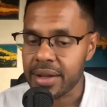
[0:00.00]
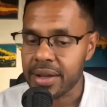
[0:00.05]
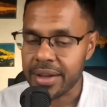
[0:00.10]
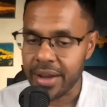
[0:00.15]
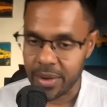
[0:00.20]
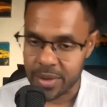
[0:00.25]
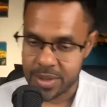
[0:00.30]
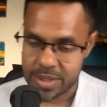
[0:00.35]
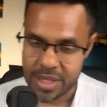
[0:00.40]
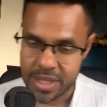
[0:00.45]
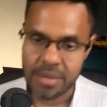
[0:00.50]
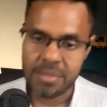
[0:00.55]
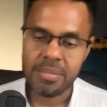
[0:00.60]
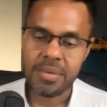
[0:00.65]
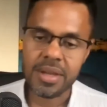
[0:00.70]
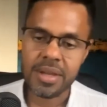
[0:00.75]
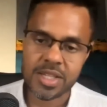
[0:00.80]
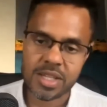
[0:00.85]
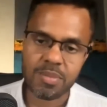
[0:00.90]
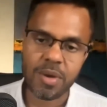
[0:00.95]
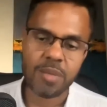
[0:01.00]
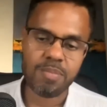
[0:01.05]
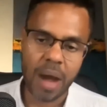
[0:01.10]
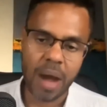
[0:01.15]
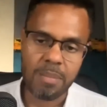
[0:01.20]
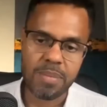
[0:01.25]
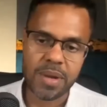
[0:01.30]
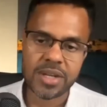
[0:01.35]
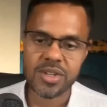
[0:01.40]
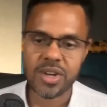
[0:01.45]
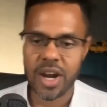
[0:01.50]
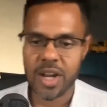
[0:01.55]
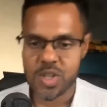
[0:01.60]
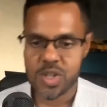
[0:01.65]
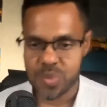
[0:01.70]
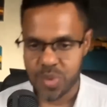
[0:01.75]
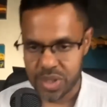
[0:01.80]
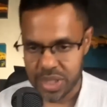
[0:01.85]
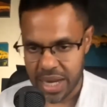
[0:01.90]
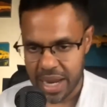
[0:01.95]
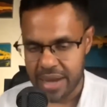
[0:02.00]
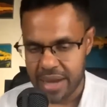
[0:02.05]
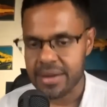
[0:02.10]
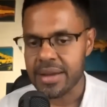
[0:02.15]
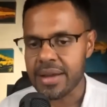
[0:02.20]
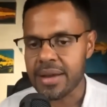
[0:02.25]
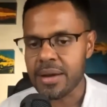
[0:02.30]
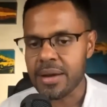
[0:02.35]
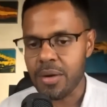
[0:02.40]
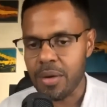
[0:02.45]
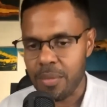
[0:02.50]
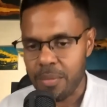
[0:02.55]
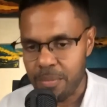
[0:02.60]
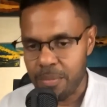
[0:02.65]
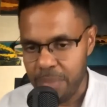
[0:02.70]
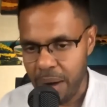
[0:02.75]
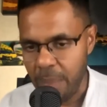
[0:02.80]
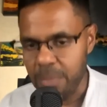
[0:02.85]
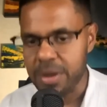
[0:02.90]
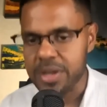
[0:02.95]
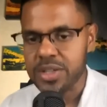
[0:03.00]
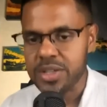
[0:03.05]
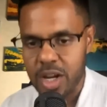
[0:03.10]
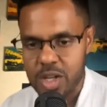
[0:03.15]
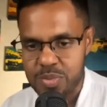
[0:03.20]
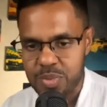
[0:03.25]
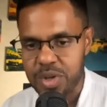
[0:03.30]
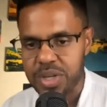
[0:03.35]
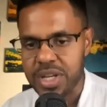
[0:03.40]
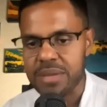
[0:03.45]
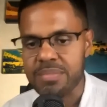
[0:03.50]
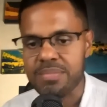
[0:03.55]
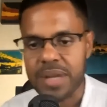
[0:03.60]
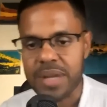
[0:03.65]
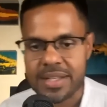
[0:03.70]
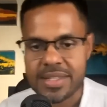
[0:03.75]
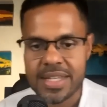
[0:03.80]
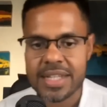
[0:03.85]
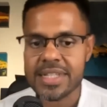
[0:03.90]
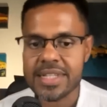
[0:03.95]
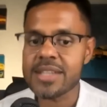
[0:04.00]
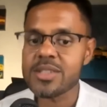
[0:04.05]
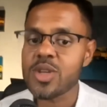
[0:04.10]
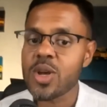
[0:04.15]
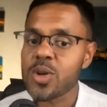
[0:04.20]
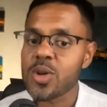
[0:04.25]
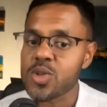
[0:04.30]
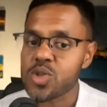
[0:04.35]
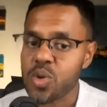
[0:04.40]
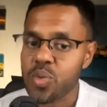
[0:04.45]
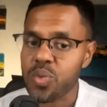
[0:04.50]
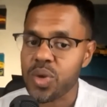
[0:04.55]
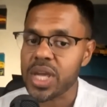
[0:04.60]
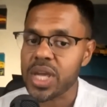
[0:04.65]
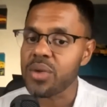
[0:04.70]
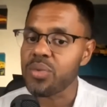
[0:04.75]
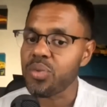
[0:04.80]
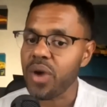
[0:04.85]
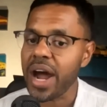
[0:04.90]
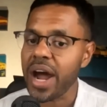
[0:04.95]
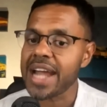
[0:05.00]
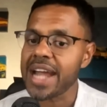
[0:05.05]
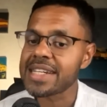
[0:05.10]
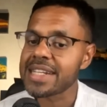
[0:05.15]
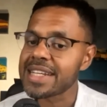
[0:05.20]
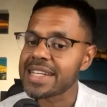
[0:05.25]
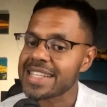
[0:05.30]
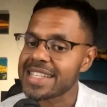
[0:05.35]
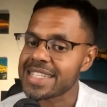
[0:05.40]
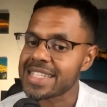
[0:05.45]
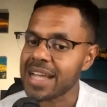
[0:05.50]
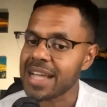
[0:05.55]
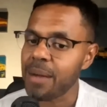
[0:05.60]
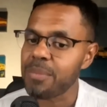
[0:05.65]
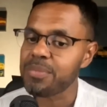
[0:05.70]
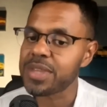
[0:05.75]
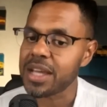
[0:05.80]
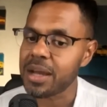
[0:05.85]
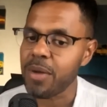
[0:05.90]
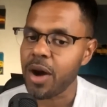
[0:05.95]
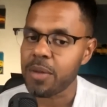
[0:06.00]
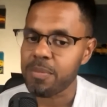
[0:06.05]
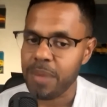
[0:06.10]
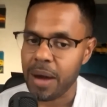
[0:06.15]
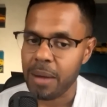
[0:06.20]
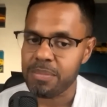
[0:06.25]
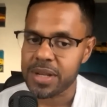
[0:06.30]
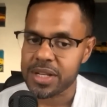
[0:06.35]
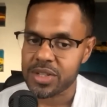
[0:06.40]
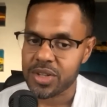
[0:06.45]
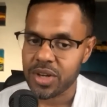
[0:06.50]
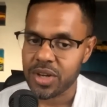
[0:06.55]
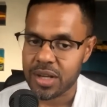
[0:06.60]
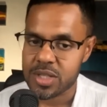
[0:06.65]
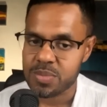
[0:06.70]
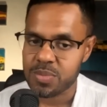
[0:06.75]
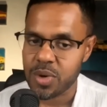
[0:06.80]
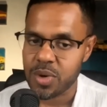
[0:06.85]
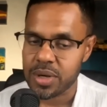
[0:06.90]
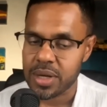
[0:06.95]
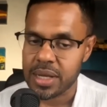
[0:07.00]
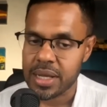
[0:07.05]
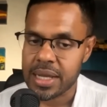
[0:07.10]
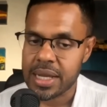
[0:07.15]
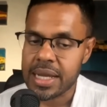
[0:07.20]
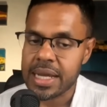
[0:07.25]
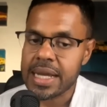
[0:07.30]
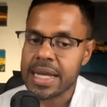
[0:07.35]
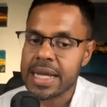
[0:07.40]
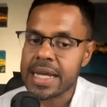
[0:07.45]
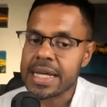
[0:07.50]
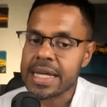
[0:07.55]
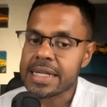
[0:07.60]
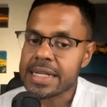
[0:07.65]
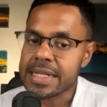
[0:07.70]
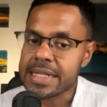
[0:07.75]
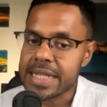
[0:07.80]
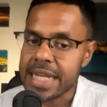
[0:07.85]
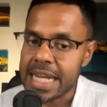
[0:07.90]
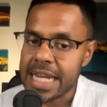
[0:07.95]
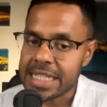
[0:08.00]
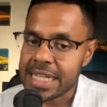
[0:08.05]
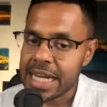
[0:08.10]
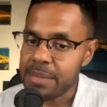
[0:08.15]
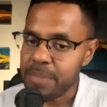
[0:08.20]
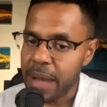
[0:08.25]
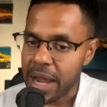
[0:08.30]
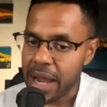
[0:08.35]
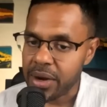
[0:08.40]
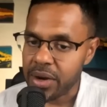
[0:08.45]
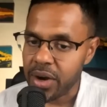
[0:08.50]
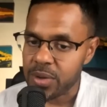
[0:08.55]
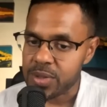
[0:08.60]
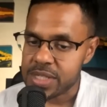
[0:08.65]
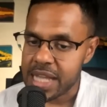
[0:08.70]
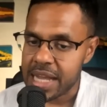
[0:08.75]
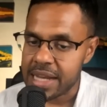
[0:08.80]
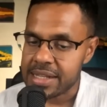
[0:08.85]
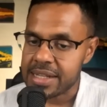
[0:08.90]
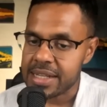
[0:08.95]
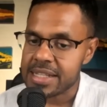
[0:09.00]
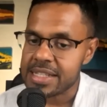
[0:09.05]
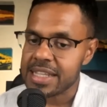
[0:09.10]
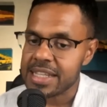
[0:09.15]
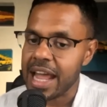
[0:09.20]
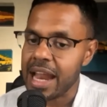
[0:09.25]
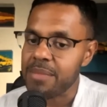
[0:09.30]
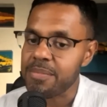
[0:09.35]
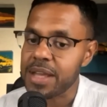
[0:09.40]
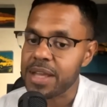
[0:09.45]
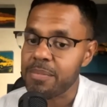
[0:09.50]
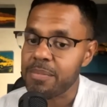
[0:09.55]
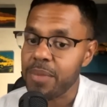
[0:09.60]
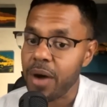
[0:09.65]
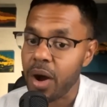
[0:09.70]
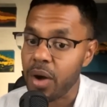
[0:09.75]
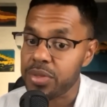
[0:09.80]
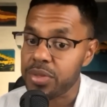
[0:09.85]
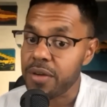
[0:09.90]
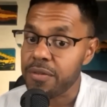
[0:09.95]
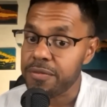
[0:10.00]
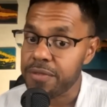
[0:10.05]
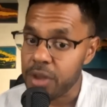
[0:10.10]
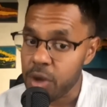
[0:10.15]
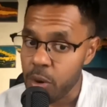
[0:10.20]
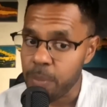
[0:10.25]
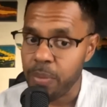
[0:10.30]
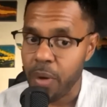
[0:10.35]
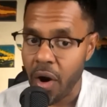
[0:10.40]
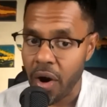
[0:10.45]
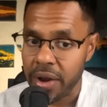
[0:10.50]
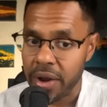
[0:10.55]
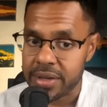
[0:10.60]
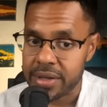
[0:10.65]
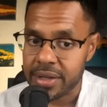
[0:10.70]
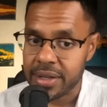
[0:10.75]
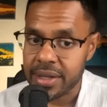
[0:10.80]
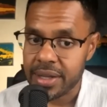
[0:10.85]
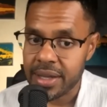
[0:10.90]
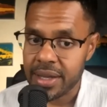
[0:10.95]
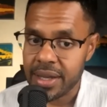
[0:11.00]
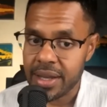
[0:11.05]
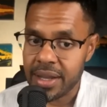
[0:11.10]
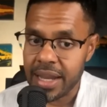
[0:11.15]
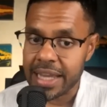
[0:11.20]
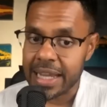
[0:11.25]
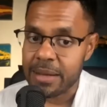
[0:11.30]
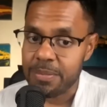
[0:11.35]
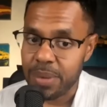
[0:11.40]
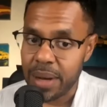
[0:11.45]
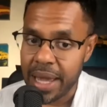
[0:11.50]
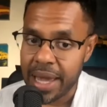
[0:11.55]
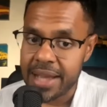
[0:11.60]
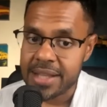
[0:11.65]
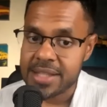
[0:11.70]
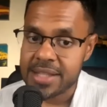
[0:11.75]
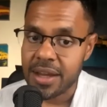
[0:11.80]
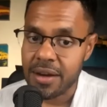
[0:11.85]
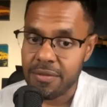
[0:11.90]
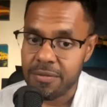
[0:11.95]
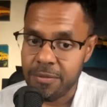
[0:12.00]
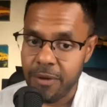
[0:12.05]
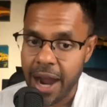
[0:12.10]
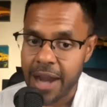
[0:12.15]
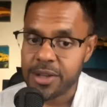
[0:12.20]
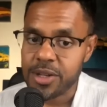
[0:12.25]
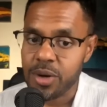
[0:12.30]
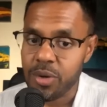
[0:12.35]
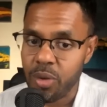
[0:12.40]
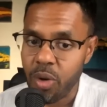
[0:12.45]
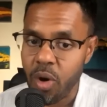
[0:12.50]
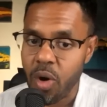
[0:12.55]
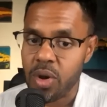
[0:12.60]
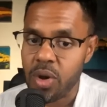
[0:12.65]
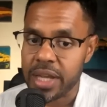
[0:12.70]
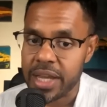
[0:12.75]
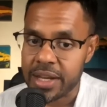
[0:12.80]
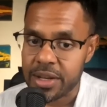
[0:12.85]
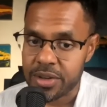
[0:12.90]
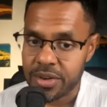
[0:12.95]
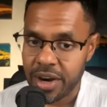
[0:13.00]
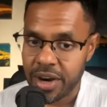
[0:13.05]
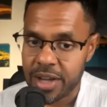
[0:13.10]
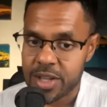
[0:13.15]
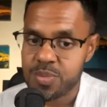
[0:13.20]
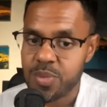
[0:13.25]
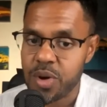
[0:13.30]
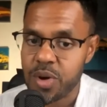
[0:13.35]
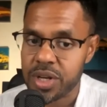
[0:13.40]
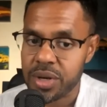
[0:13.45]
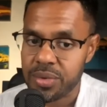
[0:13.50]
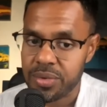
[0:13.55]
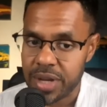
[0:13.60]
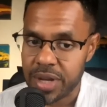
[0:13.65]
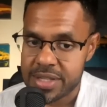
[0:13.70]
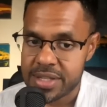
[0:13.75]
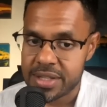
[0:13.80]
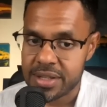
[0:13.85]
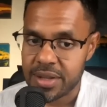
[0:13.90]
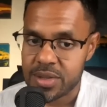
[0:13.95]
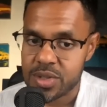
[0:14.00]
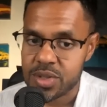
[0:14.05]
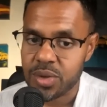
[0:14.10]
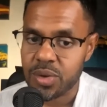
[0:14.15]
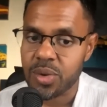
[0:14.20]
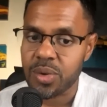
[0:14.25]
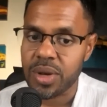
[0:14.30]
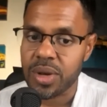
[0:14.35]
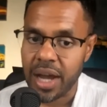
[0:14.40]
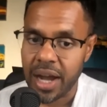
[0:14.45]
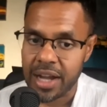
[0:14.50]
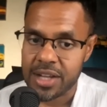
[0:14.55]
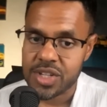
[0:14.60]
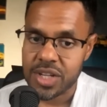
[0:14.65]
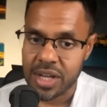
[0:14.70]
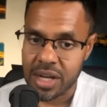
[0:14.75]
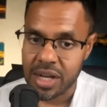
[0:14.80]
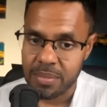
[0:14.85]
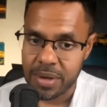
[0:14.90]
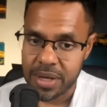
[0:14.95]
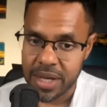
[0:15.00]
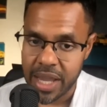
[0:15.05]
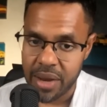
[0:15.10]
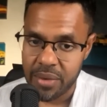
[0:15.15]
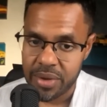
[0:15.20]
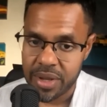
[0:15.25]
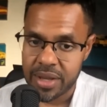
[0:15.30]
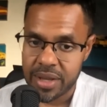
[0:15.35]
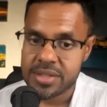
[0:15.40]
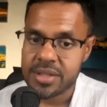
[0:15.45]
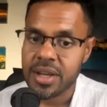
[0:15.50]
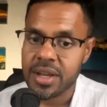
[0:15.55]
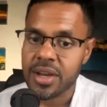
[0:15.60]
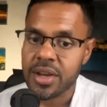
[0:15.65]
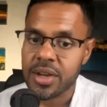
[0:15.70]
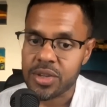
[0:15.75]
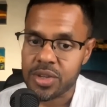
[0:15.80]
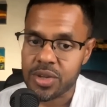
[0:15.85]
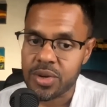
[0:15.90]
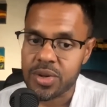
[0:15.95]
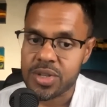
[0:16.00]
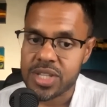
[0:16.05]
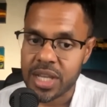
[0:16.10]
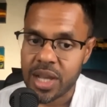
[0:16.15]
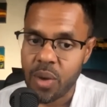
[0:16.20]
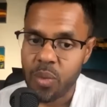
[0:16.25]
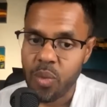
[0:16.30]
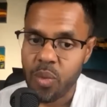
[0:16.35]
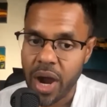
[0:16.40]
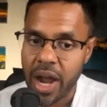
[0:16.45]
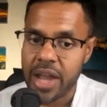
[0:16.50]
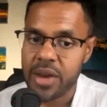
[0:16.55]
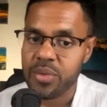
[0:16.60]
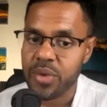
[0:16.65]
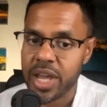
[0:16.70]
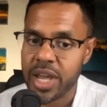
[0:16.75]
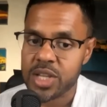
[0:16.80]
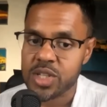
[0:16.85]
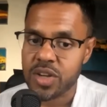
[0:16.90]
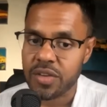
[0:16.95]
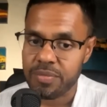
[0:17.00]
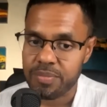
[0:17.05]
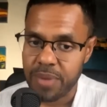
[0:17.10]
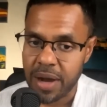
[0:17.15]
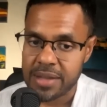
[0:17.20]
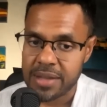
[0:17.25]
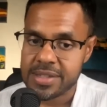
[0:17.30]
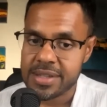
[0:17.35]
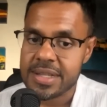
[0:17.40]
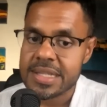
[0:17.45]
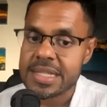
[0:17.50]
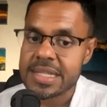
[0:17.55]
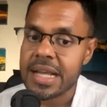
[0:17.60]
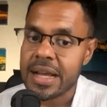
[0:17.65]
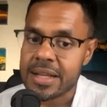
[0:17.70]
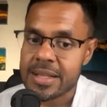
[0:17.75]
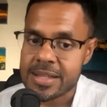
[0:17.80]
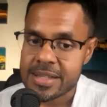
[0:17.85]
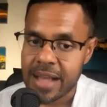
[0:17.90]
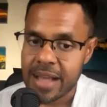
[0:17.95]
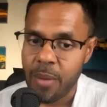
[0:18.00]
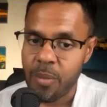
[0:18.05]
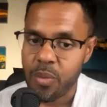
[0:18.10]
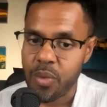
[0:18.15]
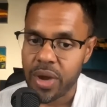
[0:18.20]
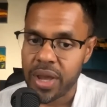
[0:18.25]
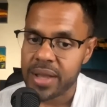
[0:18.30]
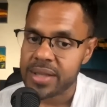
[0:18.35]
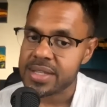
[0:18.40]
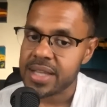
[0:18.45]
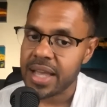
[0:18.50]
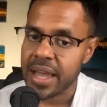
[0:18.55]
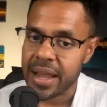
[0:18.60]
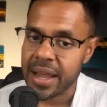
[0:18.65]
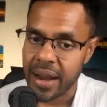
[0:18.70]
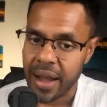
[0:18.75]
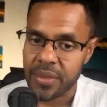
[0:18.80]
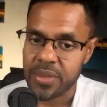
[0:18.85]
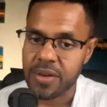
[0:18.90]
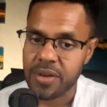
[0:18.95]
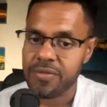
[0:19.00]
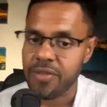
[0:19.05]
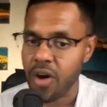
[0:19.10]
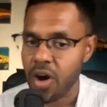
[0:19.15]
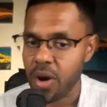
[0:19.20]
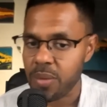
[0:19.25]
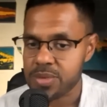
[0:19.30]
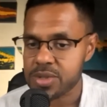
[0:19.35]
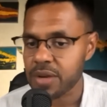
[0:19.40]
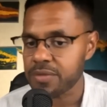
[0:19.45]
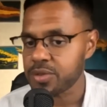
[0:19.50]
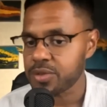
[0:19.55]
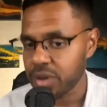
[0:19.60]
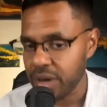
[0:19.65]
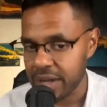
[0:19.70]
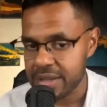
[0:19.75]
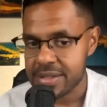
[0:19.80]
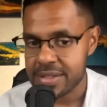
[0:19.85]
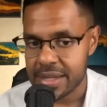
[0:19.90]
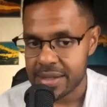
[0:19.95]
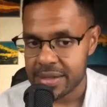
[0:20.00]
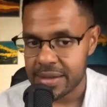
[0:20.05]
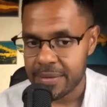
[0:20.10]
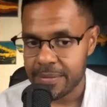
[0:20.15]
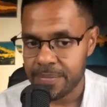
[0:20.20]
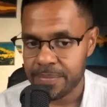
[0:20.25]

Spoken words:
Now, you see, it's about public transport and public transport in big cities. So we write something about public transport. Detailed background sentence can be about the viewpoint, like it plays a vital role in transporting residents through large urban areas using a wide range of buses, subways, and other forms of transit.